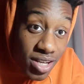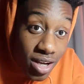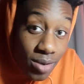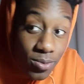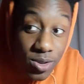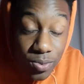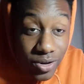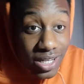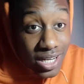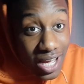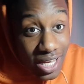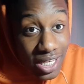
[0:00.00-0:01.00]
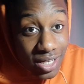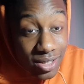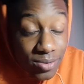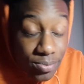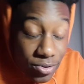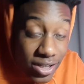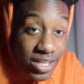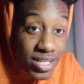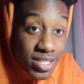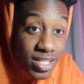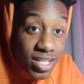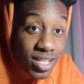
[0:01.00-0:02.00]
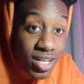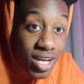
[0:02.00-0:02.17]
term was pretty light, pretty easy.